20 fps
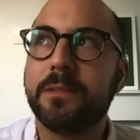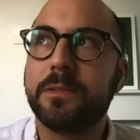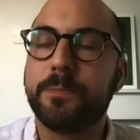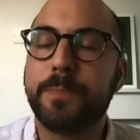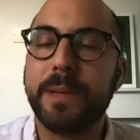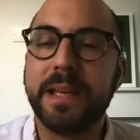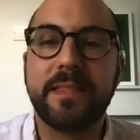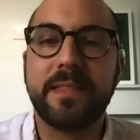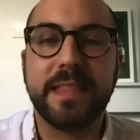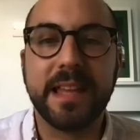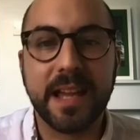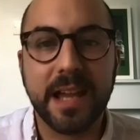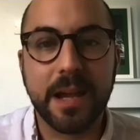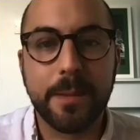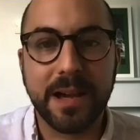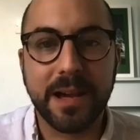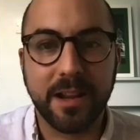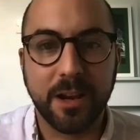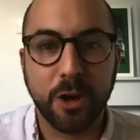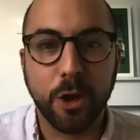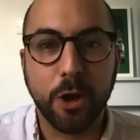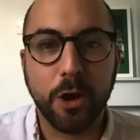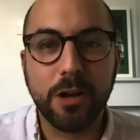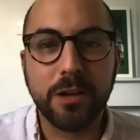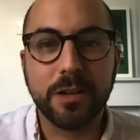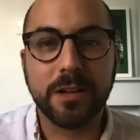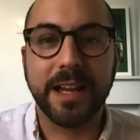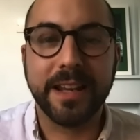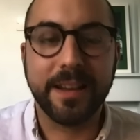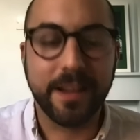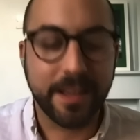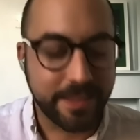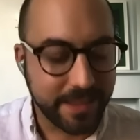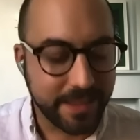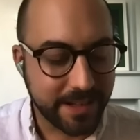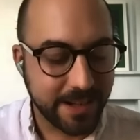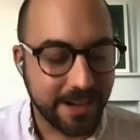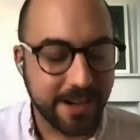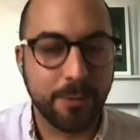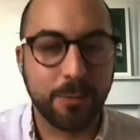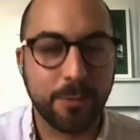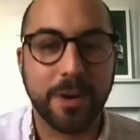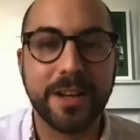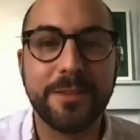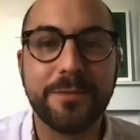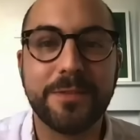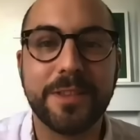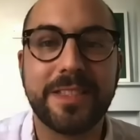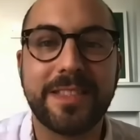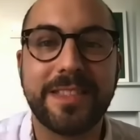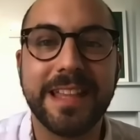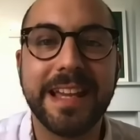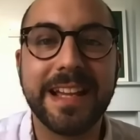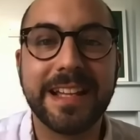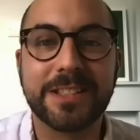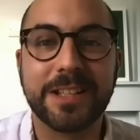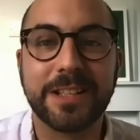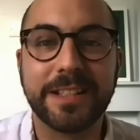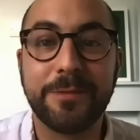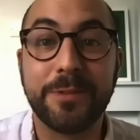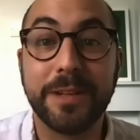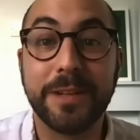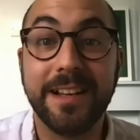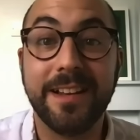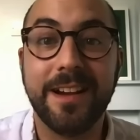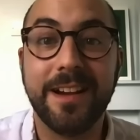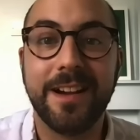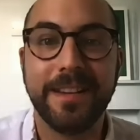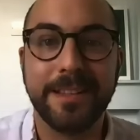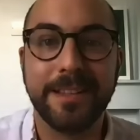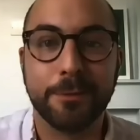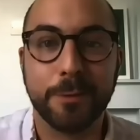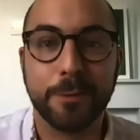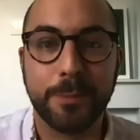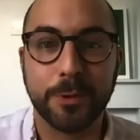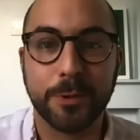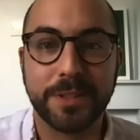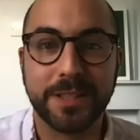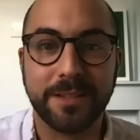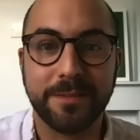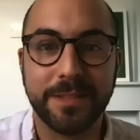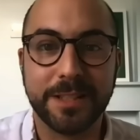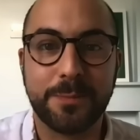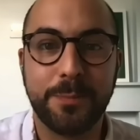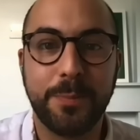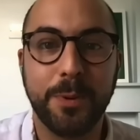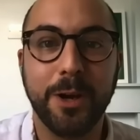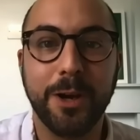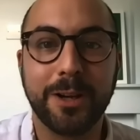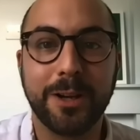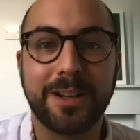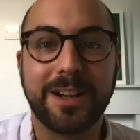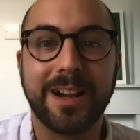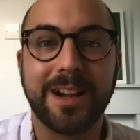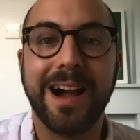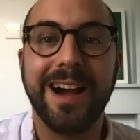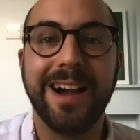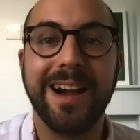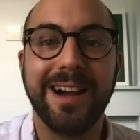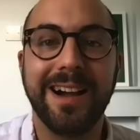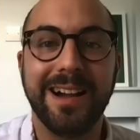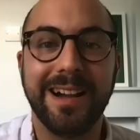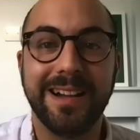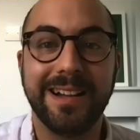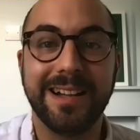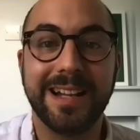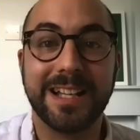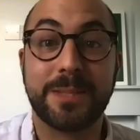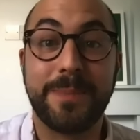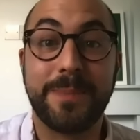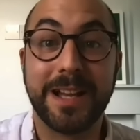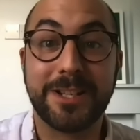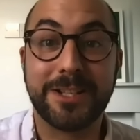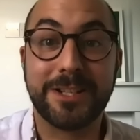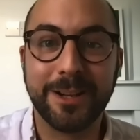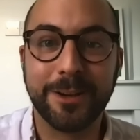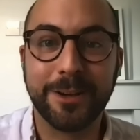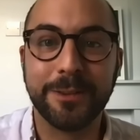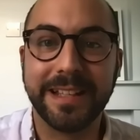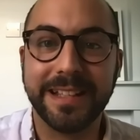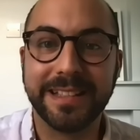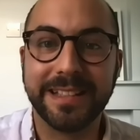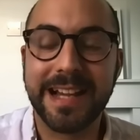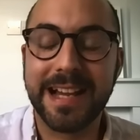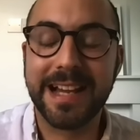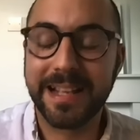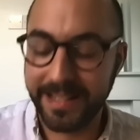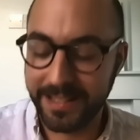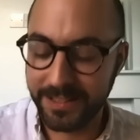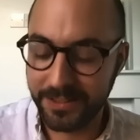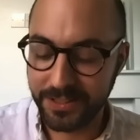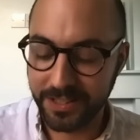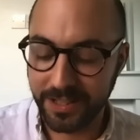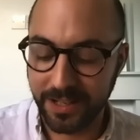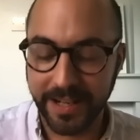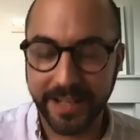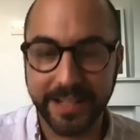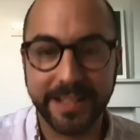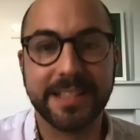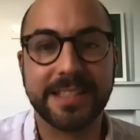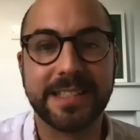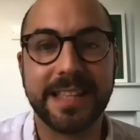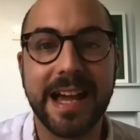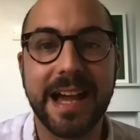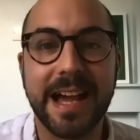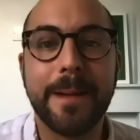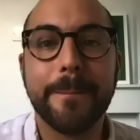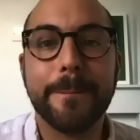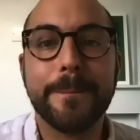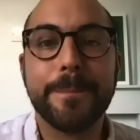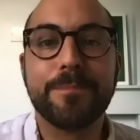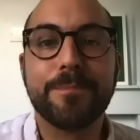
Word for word: been thinking about a lot. And I think uh, one of the things I definitely learned in the reporting of this book, uh, especially on the Italian side, is that